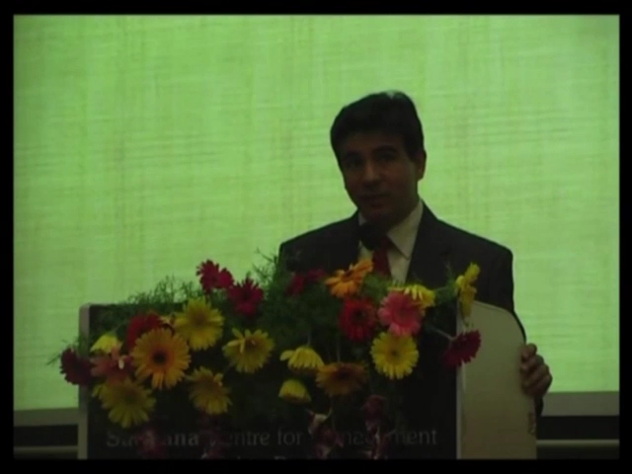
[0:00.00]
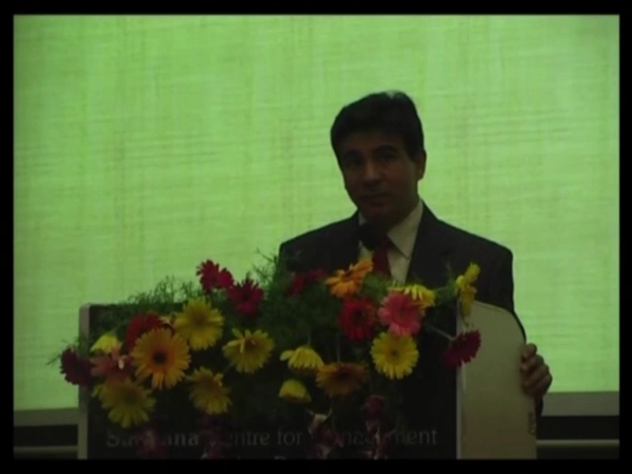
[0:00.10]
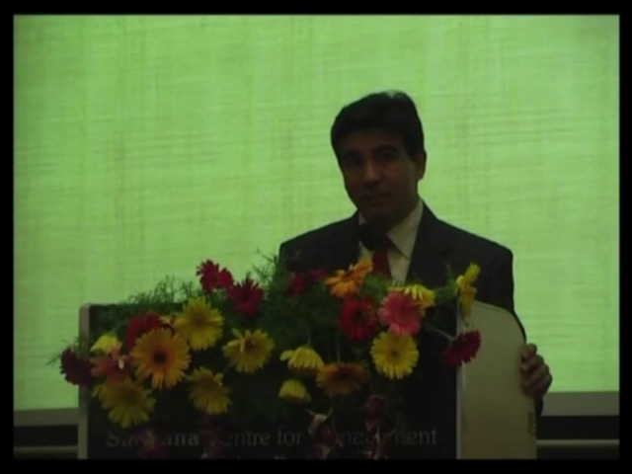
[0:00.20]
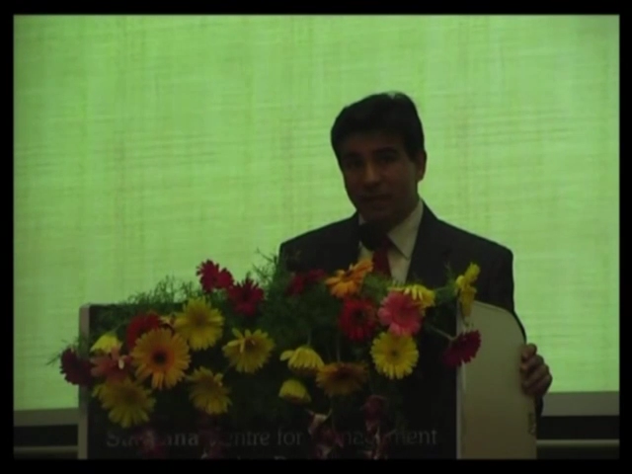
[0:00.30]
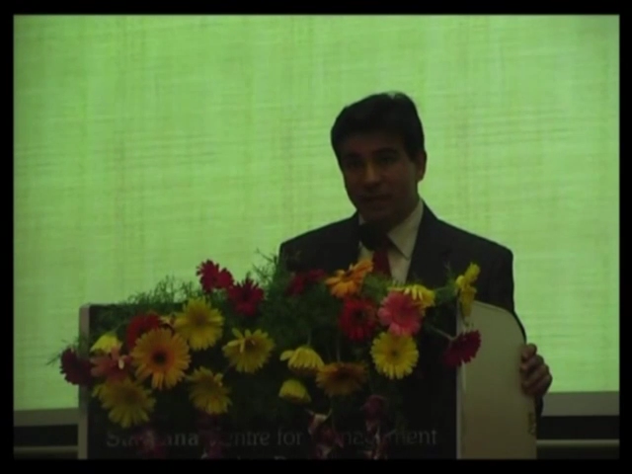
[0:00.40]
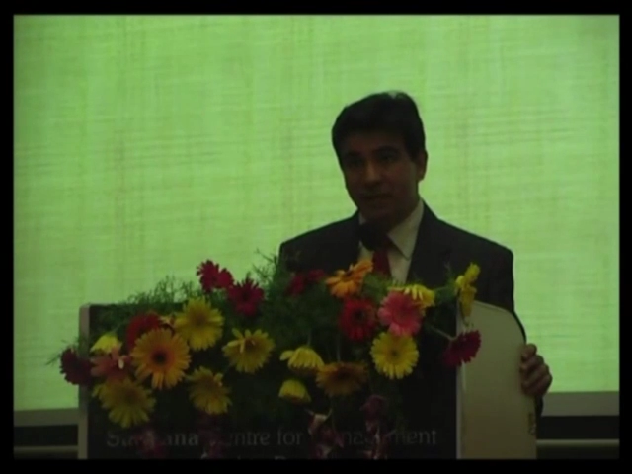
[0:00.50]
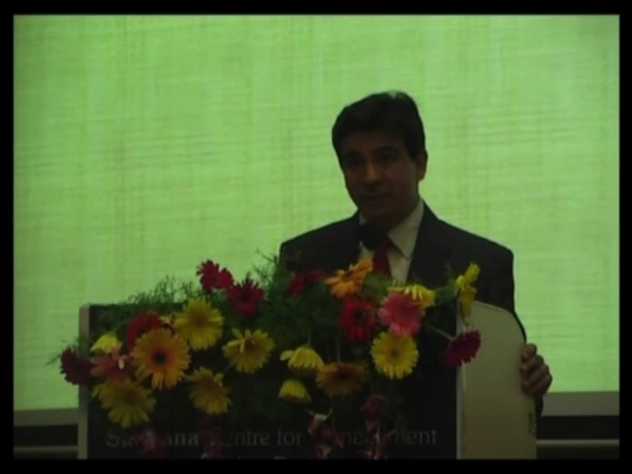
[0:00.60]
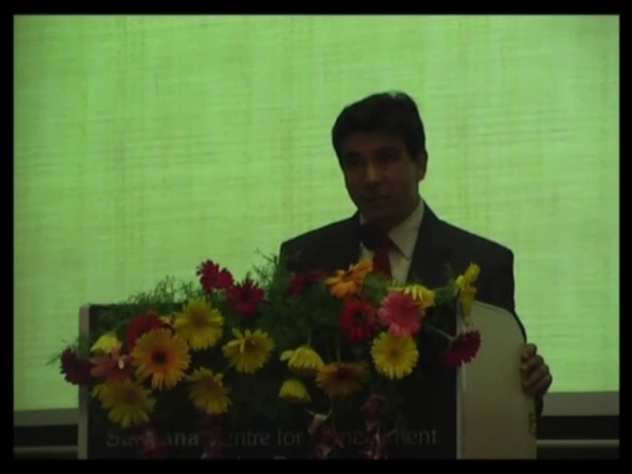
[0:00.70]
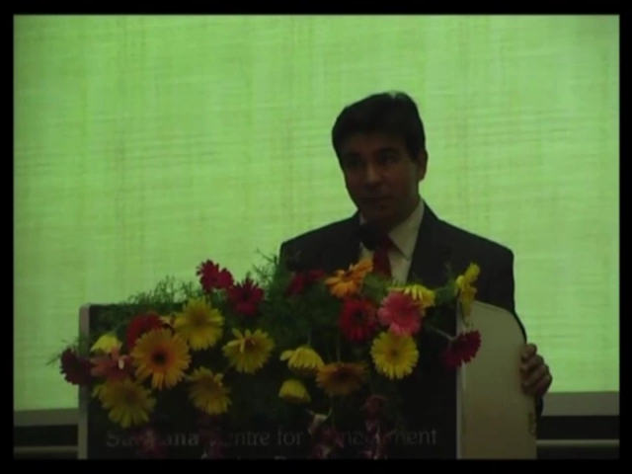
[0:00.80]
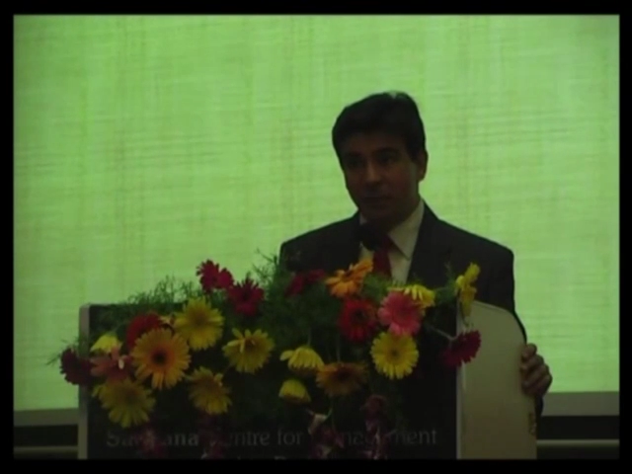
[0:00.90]
million
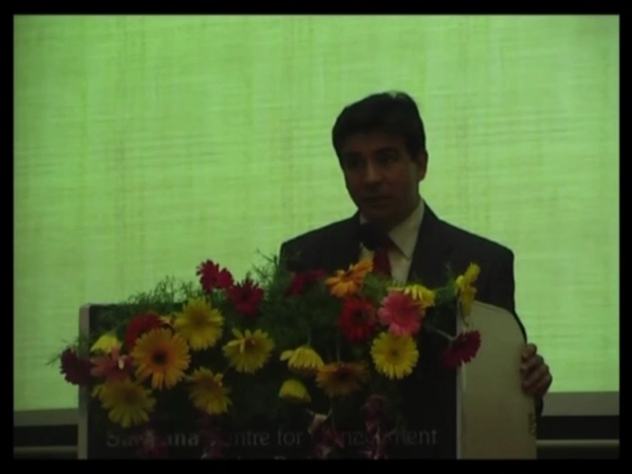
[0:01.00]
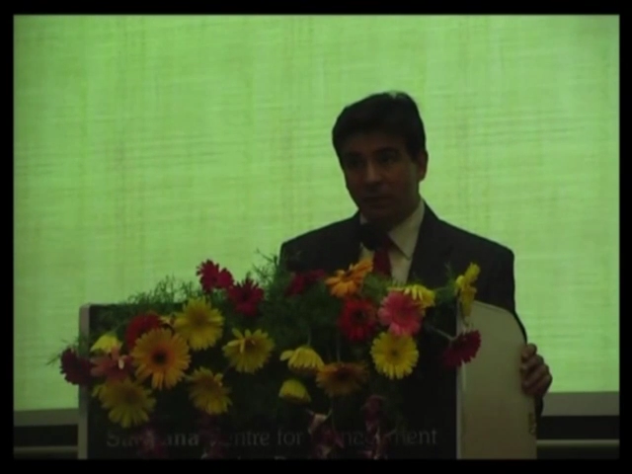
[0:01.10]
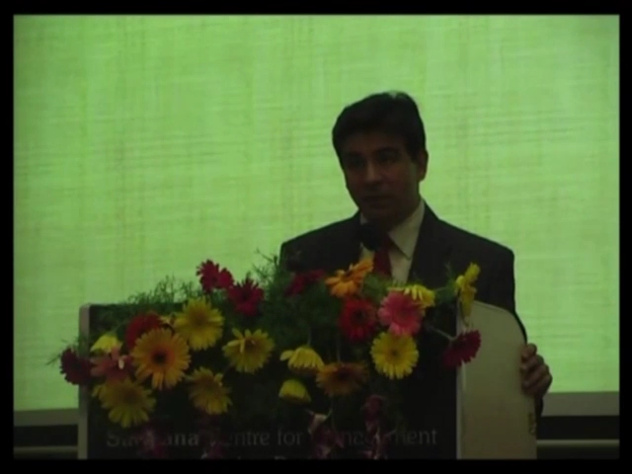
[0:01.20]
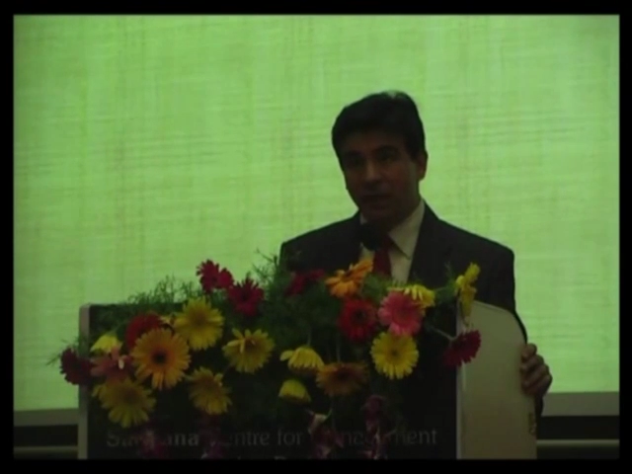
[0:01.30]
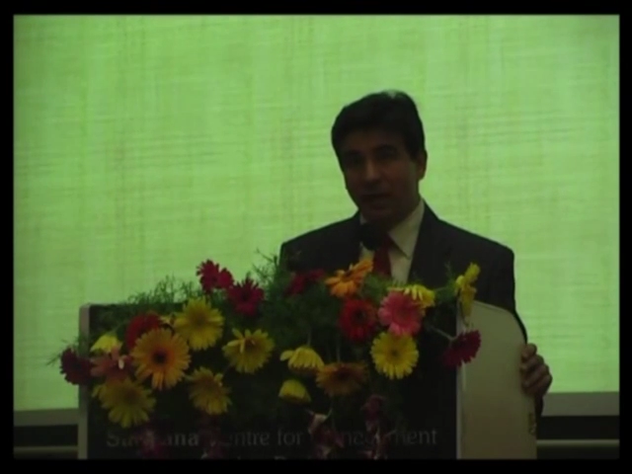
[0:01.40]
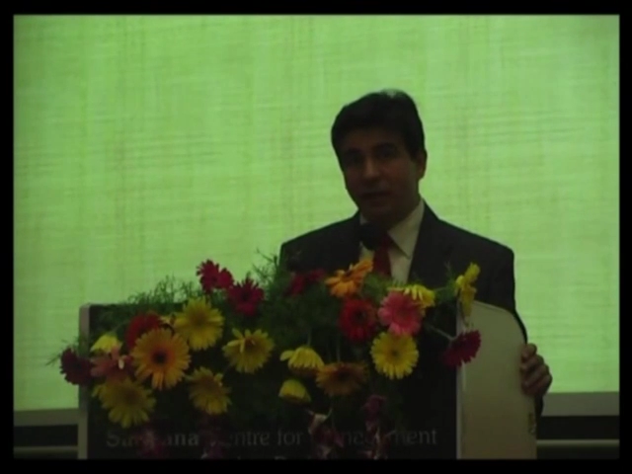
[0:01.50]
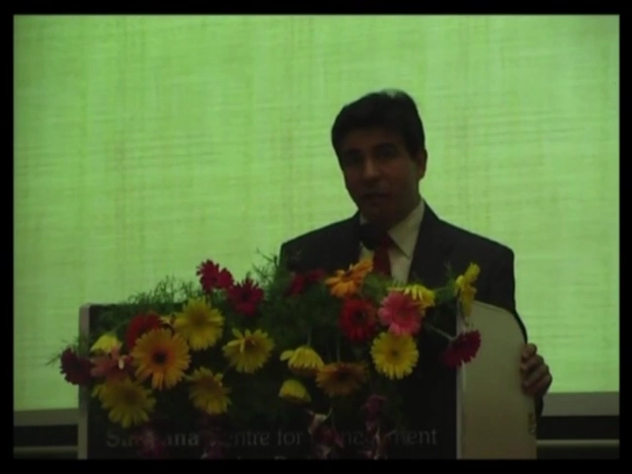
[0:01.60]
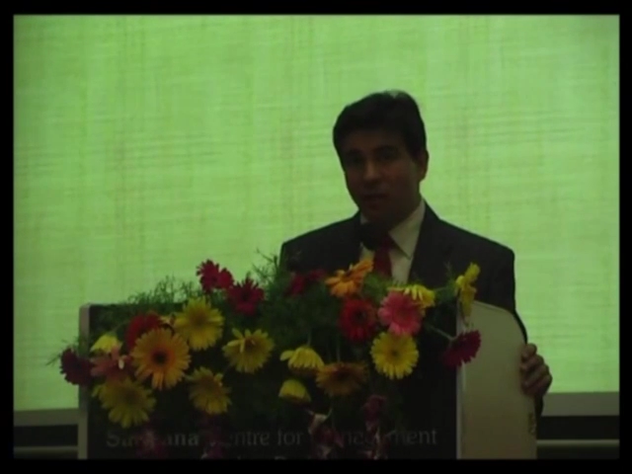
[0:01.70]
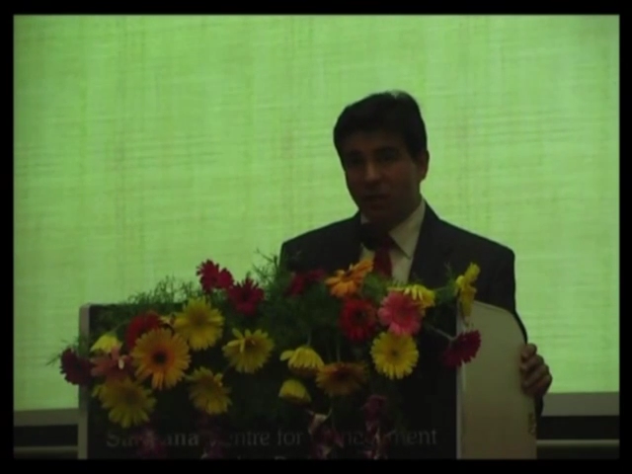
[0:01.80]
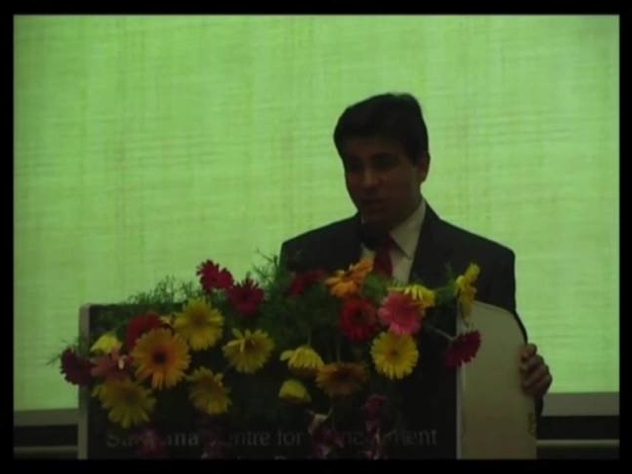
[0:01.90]
people under one